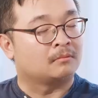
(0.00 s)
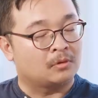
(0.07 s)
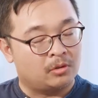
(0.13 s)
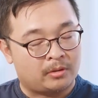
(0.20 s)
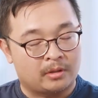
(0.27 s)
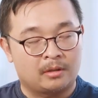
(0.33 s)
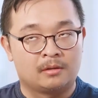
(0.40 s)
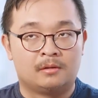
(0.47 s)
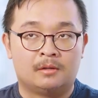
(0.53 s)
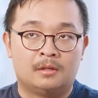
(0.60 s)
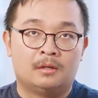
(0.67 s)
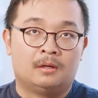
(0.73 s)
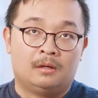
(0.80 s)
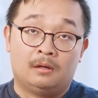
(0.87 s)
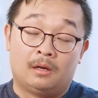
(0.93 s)
Okay.
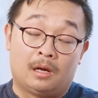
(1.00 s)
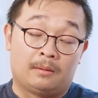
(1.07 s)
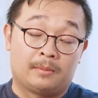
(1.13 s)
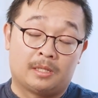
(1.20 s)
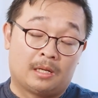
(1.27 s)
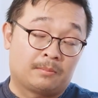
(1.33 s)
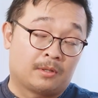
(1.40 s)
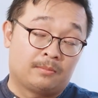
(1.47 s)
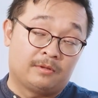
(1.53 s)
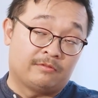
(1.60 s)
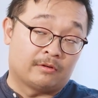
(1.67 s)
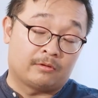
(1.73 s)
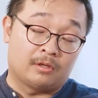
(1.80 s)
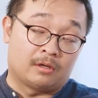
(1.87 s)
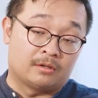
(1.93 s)
I mean, I'm going to be
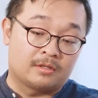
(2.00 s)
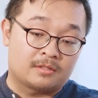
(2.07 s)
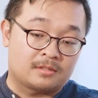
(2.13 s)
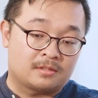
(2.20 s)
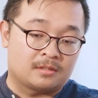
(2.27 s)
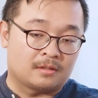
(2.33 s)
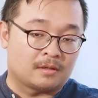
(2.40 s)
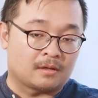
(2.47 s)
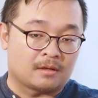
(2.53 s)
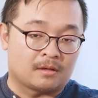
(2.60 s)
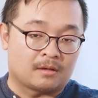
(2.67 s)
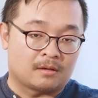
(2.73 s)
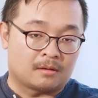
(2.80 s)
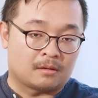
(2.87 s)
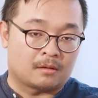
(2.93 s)
very honest.
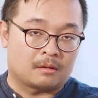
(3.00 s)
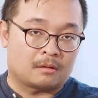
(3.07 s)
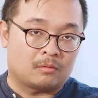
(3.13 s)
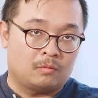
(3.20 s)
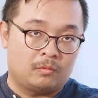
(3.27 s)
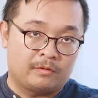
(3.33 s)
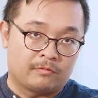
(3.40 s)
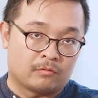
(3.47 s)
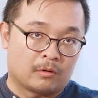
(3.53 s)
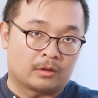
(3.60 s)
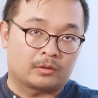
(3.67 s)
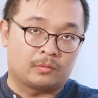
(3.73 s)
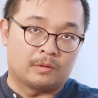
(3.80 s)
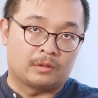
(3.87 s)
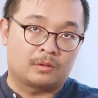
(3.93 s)
We've
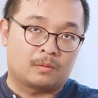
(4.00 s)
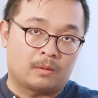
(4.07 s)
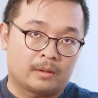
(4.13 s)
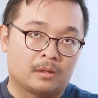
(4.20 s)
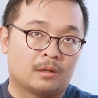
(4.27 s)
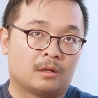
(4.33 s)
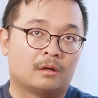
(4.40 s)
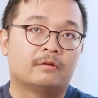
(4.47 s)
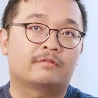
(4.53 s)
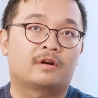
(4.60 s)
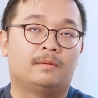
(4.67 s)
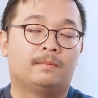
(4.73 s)
worked with quite a lot of